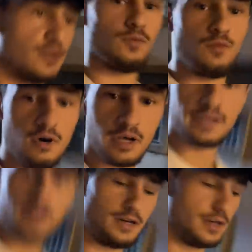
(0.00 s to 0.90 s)

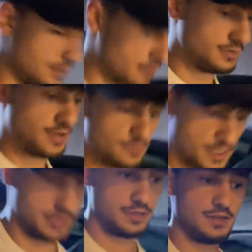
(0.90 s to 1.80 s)
Why? I don't know,
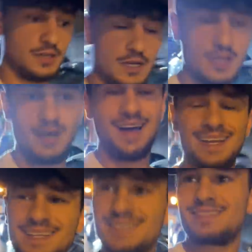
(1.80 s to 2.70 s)
man. At
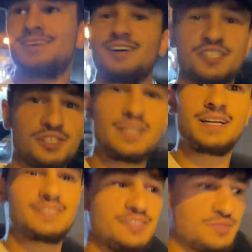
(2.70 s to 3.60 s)
least I should
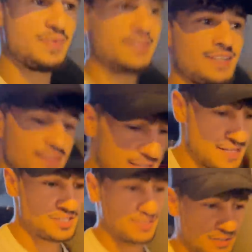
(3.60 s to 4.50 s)
actually just make the
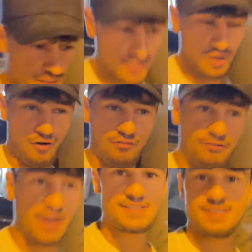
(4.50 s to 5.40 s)
intention of
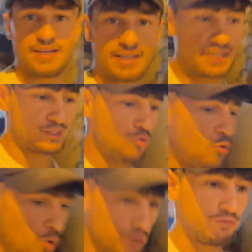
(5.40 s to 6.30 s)
fasting and get the
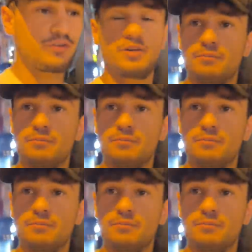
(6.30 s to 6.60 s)
reward for it.